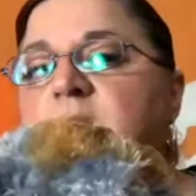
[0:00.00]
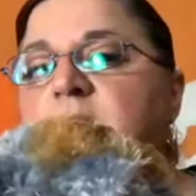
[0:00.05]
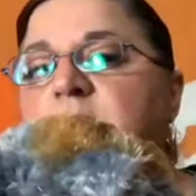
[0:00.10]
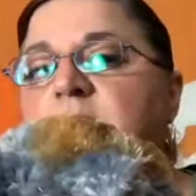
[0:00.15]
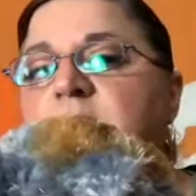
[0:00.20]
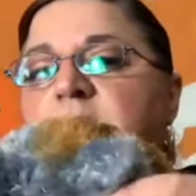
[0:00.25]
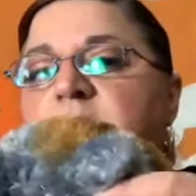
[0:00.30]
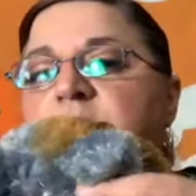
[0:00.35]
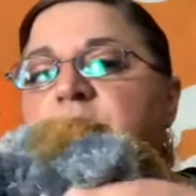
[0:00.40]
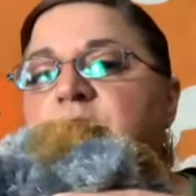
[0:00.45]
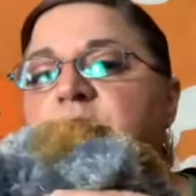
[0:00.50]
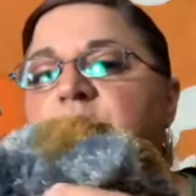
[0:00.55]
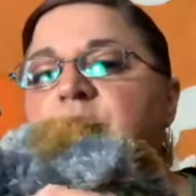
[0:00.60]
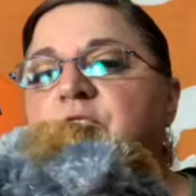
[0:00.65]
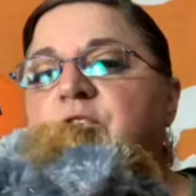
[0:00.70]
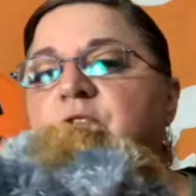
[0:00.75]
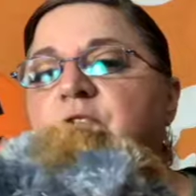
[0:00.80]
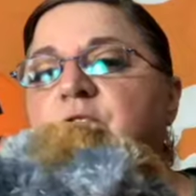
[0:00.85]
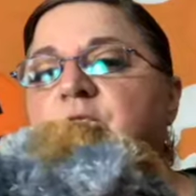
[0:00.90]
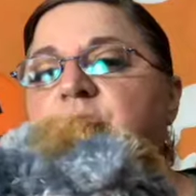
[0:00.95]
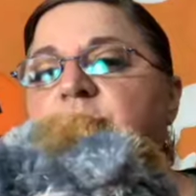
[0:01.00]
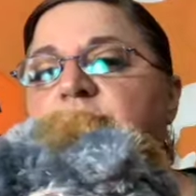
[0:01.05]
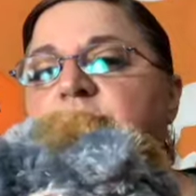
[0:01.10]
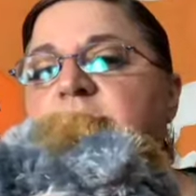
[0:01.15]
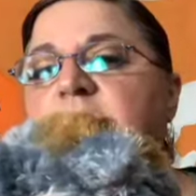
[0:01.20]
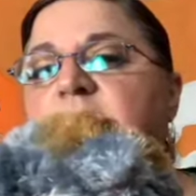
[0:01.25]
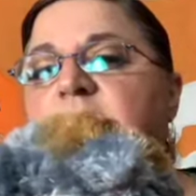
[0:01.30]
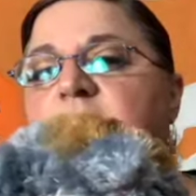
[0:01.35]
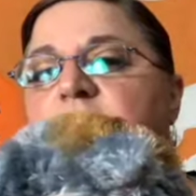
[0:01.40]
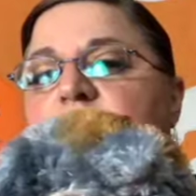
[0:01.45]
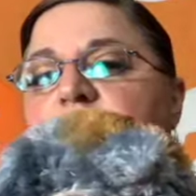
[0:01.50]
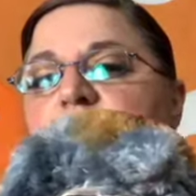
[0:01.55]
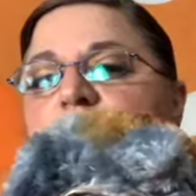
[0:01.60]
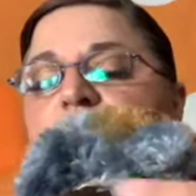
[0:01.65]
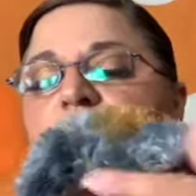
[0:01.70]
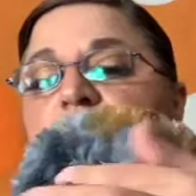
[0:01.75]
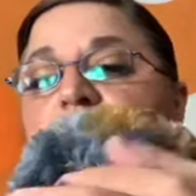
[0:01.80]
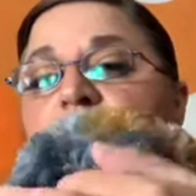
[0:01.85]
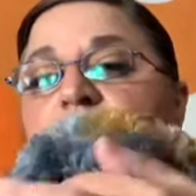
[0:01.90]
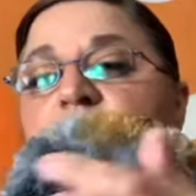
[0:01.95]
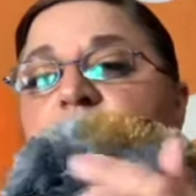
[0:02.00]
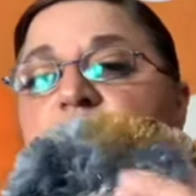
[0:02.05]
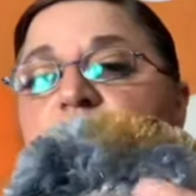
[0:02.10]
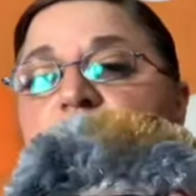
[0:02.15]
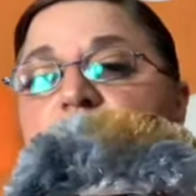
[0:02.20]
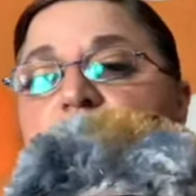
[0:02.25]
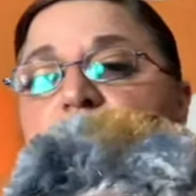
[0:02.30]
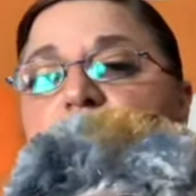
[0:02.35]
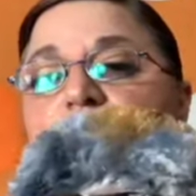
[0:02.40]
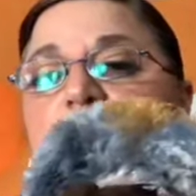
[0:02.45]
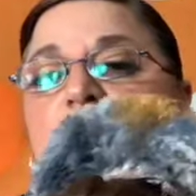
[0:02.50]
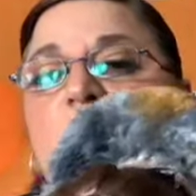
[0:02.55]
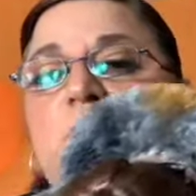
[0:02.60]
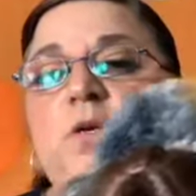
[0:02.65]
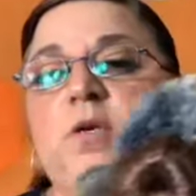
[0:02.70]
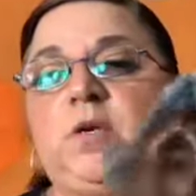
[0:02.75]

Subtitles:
This this U